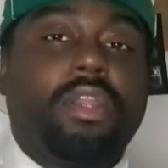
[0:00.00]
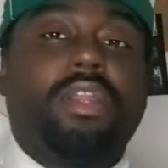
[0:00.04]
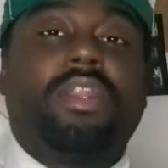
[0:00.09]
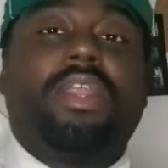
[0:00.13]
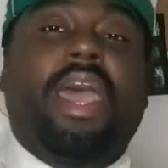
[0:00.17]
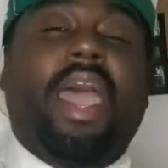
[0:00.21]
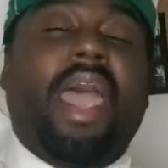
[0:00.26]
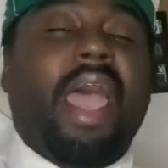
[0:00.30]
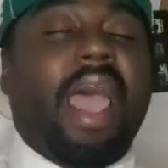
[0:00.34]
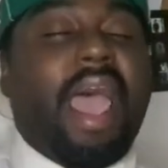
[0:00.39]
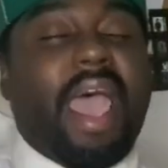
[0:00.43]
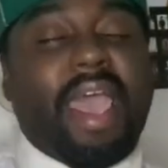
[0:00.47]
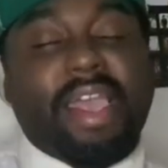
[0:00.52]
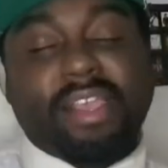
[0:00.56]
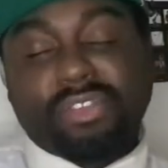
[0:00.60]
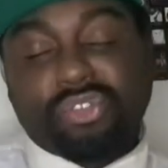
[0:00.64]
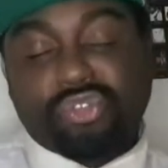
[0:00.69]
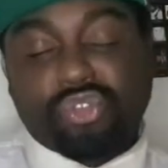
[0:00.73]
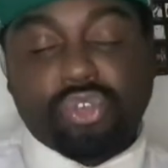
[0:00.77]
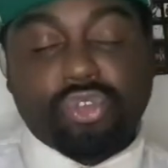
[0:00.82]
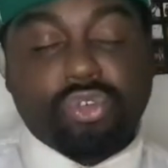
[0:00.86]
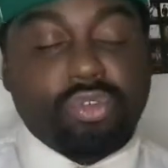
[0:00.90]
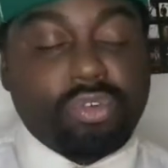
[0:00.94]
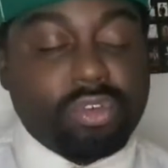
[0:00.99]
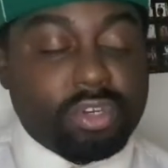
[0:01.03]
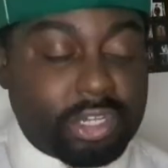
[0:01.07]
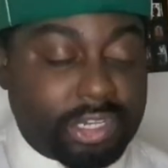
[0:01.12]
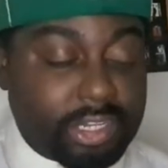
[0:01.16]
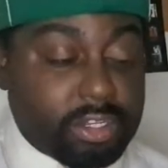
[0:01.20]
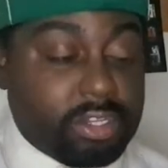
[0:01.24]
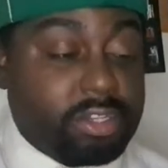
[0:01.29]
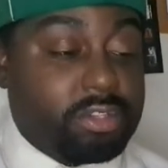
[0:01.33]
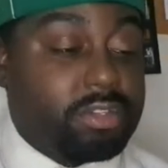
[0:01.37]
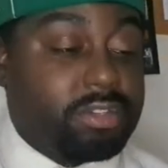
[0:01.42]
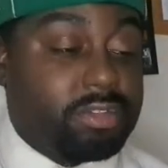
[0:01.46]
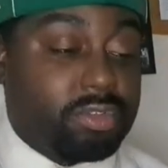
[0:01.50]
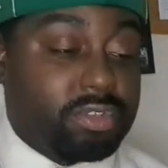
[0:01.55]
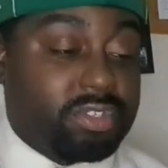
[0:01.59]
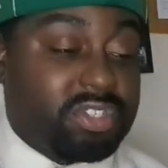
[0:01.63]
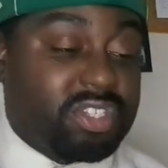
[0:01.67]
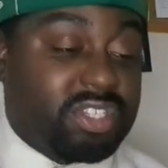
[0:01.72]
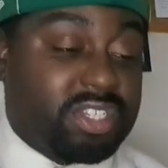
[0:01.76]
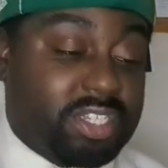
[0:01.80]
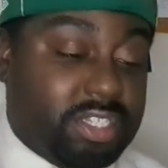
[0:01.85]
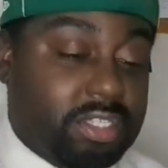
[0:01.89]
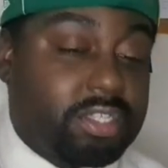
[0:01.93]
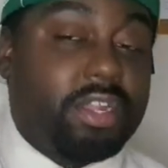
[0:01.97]
That has to
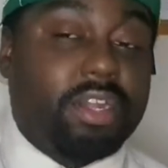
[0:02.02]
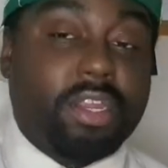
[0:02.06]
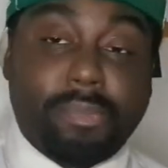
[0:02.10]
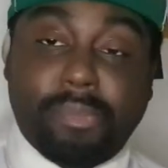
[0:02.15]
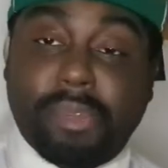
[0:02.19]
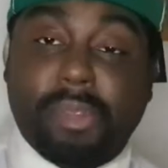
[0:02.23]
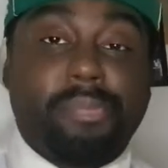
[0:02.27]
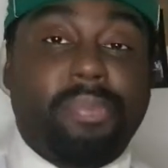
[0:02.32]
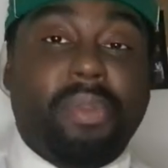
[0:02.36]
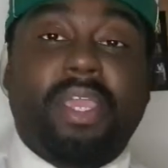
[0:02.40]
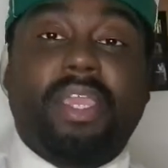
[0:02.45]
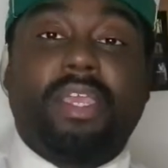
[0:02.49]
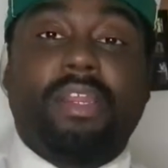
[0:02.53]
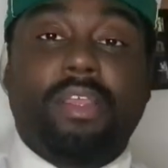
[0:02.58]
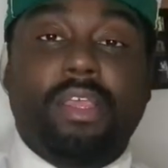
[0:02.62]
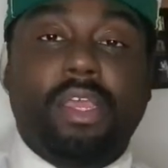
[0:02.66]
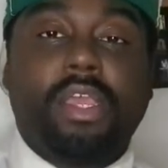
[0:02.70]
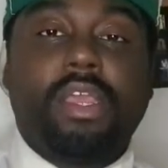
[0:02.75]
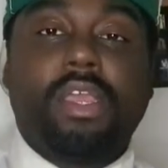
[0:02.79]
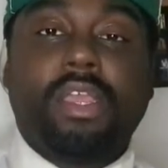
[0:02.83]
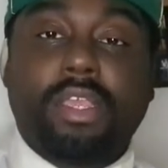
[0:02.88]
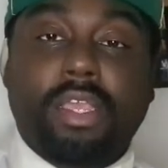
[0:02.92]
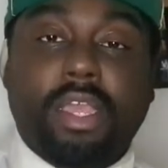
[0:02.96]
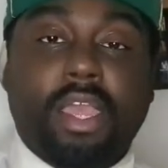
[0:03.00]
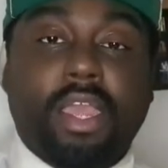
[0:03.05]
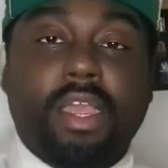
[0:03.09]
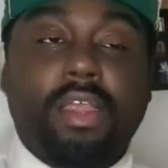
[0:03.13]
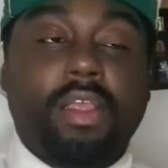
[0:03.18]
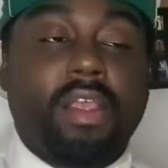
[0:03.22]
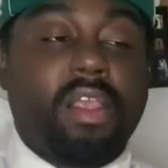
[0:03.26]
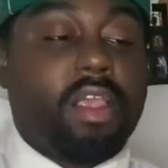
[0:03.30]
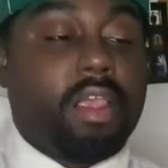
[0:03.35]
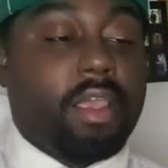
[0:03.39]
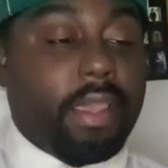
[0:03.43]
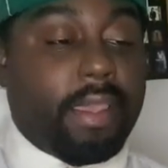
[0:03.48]
consistently be played. Yeah?